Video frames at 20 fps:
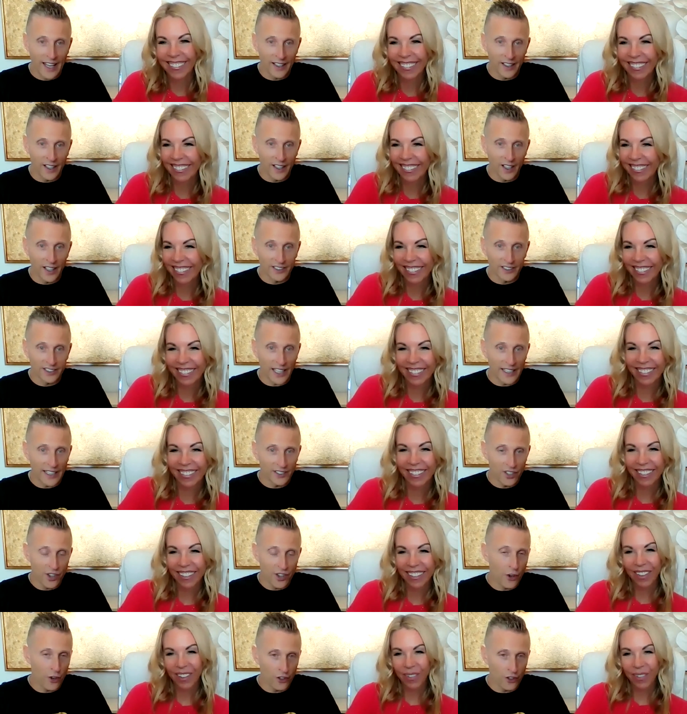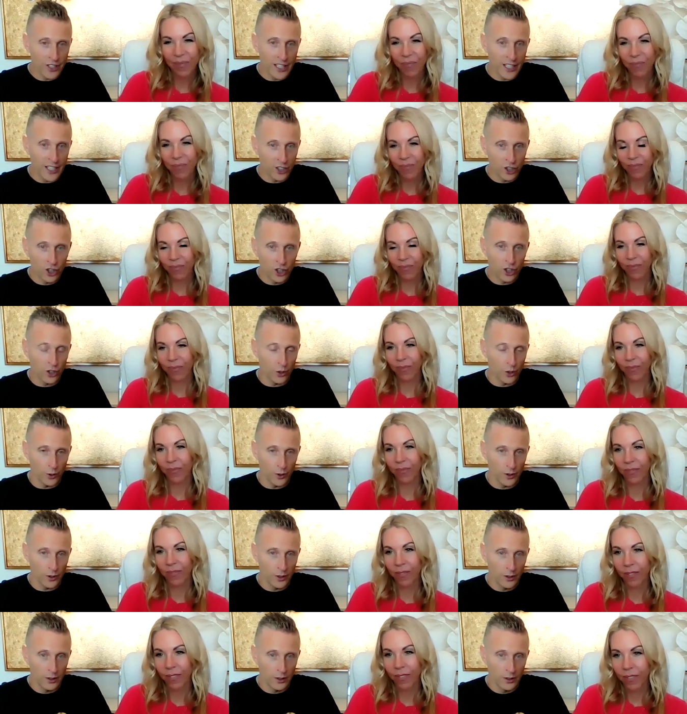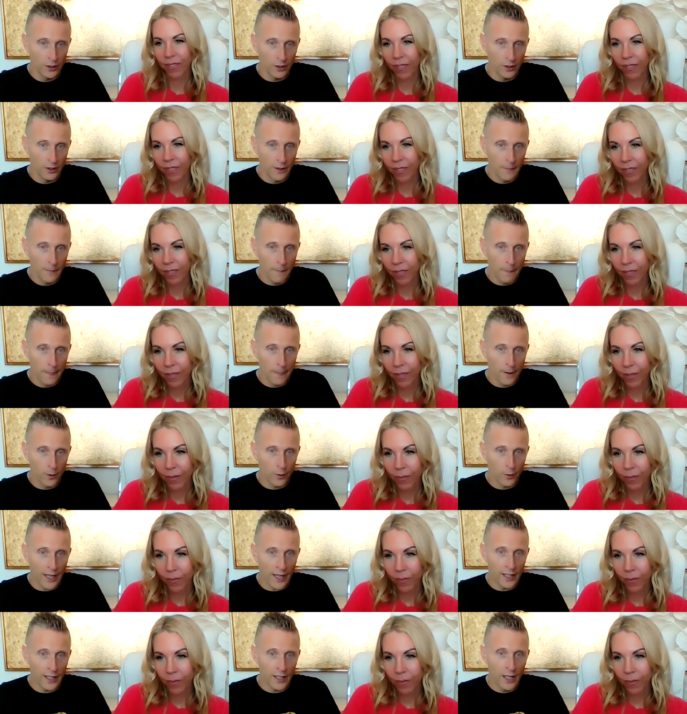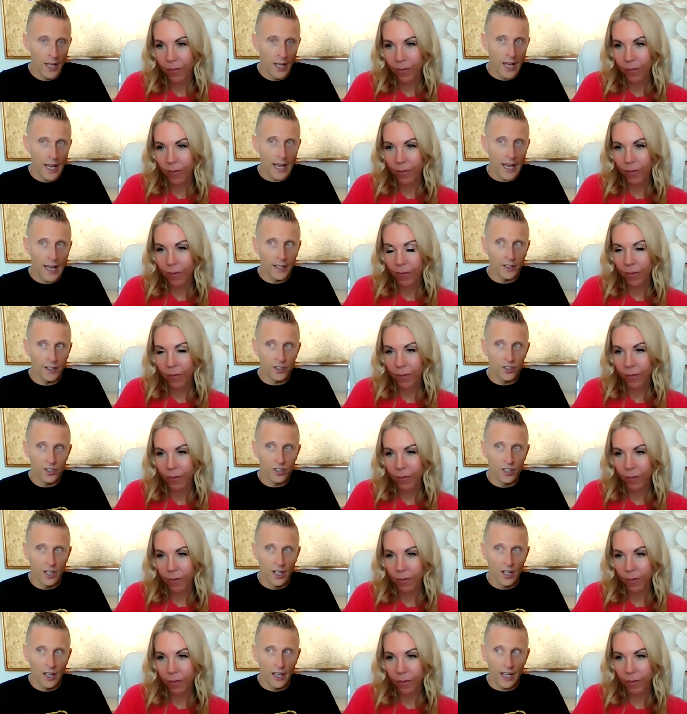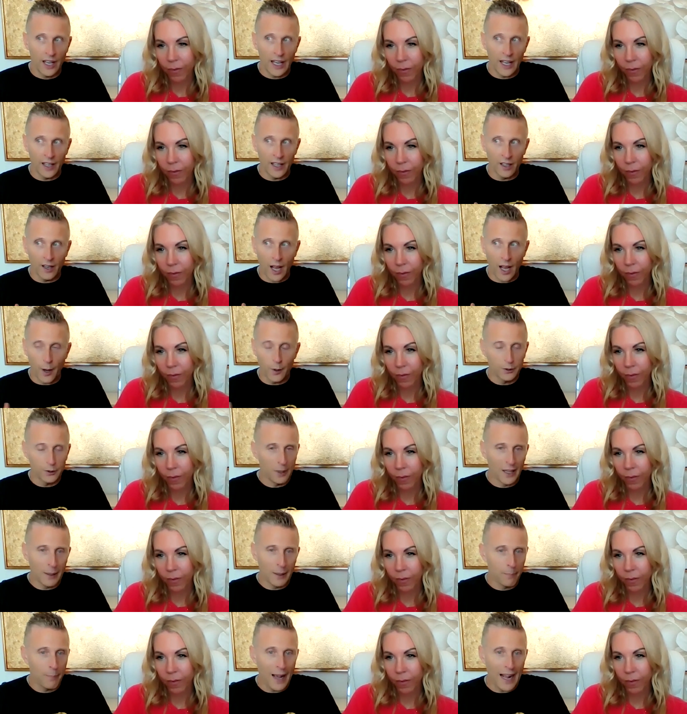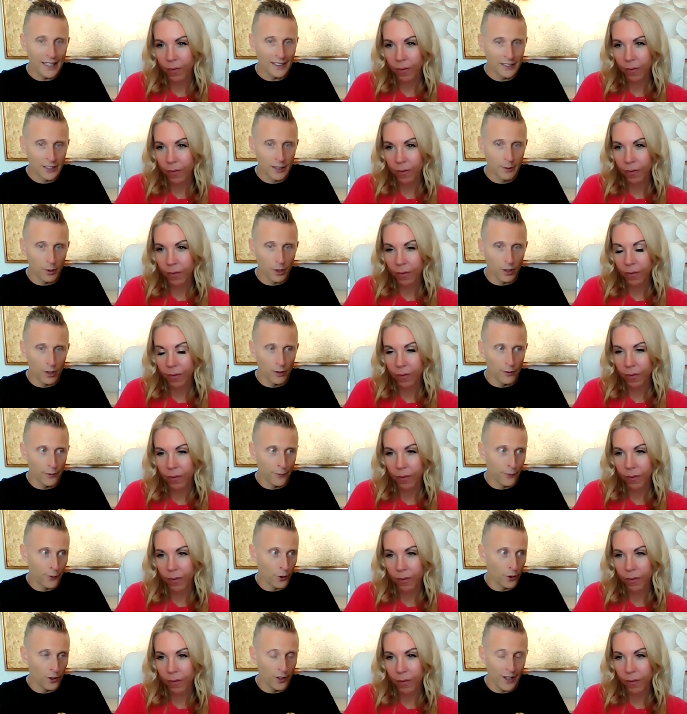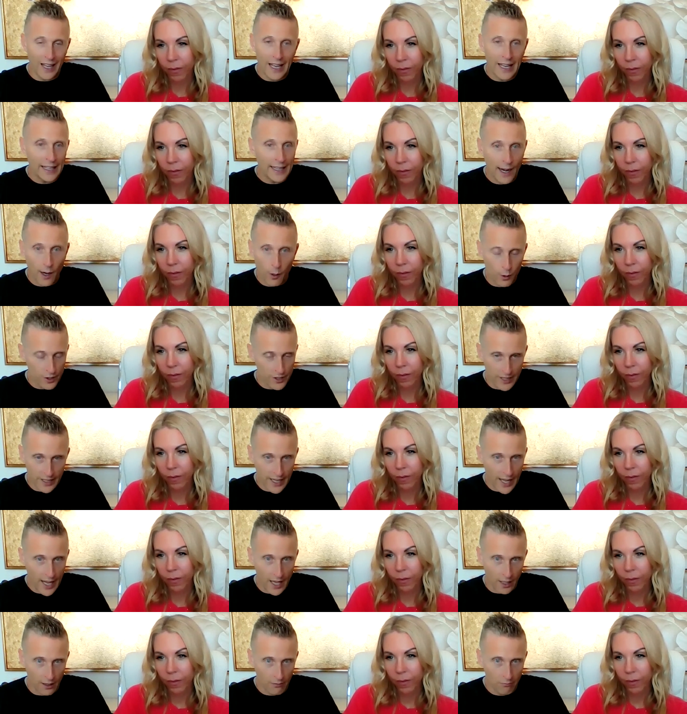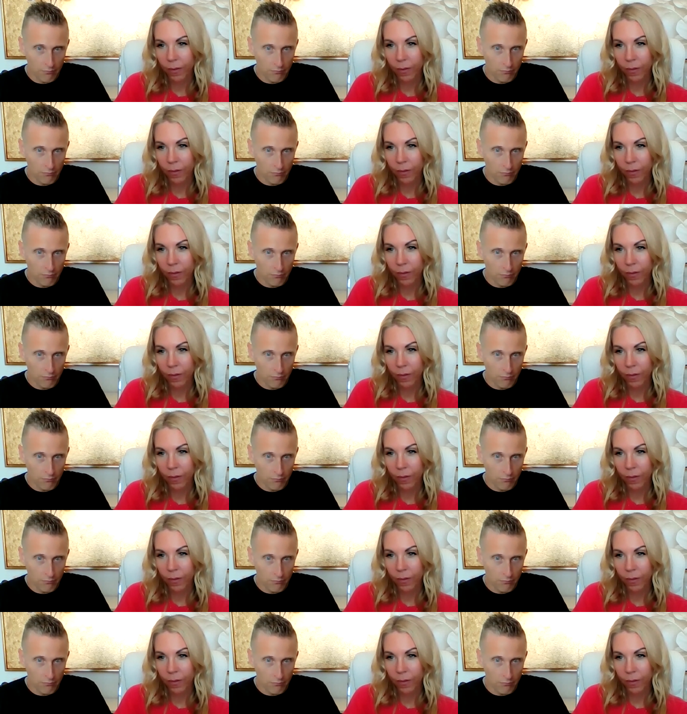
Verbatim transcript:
Speaker 1: and a size 13 shoe, uh-huh. right? And and I was playing basketball for eight hours a day.